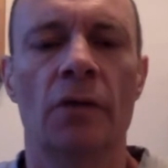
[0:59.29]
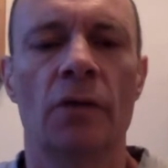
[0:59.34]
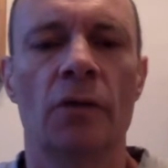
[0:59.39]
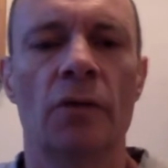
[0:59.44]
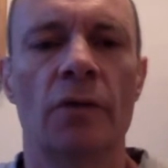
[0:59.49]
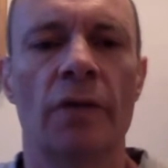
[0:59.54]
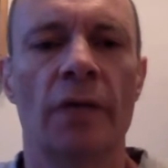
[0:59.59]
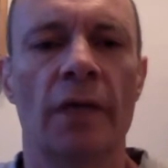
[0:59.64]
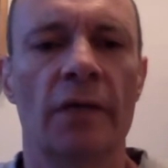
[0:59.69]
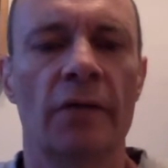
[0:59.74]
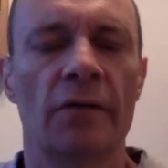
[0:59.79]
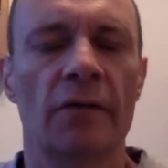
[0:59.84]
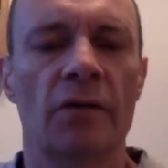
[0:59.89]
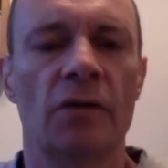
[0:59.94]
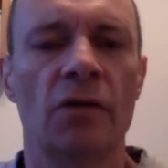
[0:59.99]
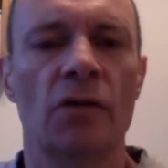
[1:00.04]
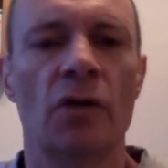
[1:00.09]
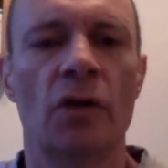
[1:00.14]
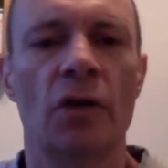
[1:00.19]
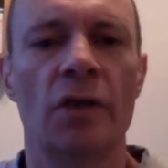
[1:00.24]

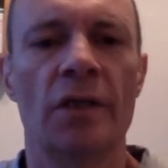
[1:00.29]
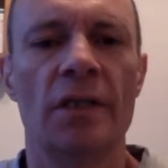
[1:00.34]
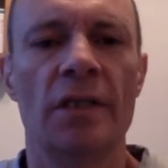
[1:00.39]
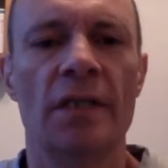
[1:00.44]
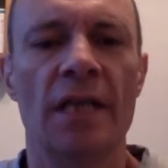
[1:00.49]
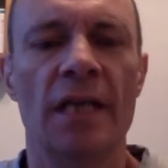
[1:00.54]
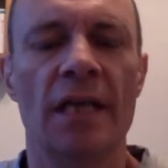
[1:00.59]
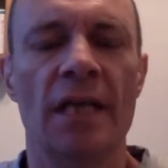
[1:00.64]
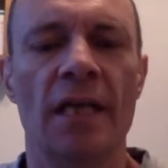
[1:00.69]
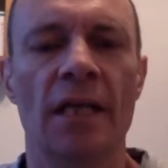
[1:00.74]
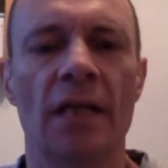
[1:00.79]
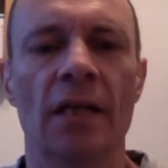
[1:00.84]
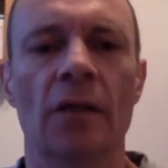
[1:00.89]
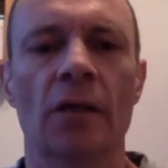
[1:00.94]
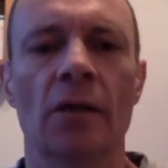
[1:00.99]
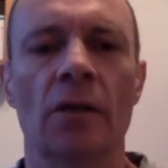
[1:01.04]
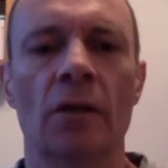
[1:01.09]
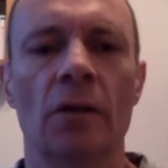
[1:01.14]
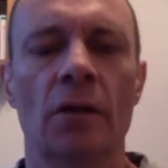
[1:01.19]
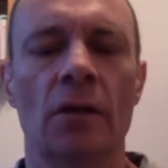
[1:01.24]
2019,
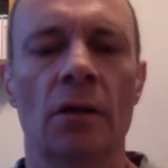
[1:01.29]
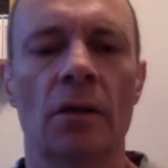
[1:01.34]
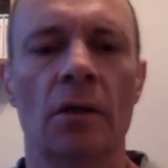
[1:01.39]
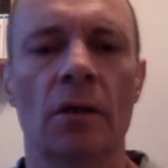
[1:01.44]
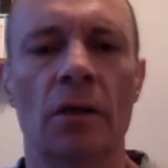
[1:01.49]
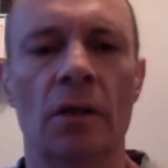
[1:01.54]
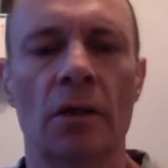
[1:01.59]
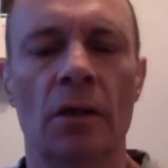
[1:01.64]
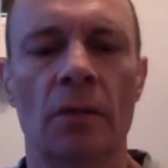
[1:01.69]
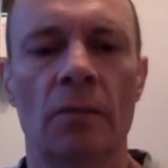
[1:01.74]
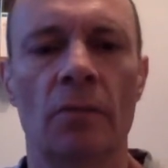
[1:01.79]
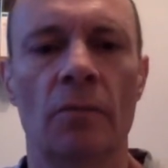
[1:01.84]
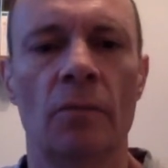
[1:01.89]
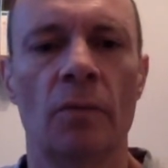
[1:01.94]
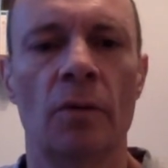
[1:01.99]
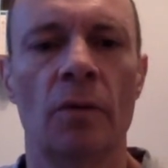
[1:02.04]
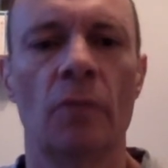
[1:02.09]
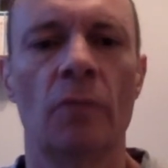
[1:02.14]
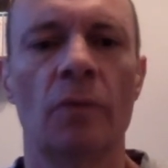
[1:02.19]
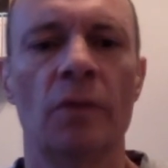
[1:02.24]

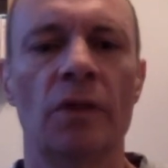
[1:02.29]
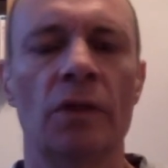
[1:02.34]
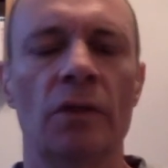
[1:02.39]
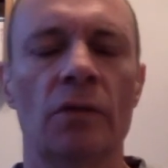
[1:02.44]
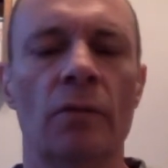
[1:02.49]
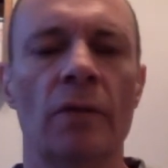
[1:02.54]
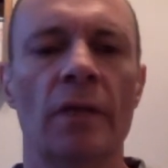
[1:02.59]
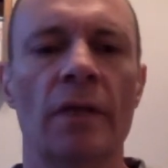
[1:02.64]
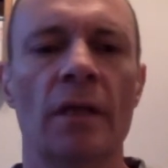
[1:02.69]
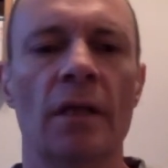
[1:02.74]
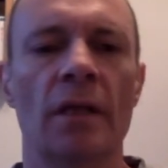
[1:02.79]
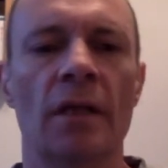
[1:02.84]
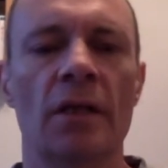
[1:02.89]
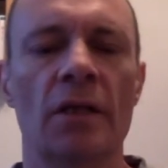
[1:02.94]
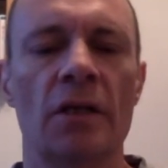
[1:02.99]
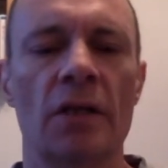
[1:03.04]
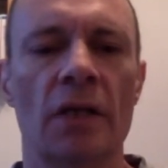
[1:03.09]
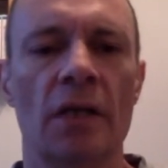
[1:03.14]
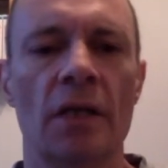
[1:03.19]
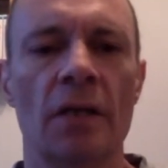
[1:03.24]
which is when the
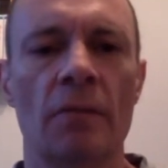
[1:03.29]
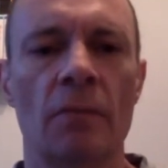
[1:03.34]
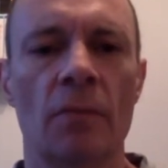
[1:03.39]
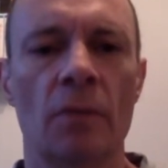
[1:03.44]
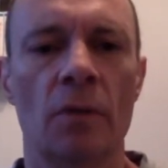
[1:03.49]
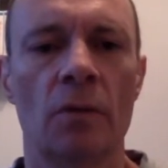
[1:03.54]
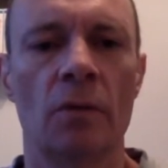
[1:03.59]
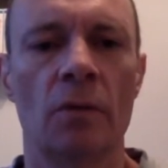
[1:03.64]
scheme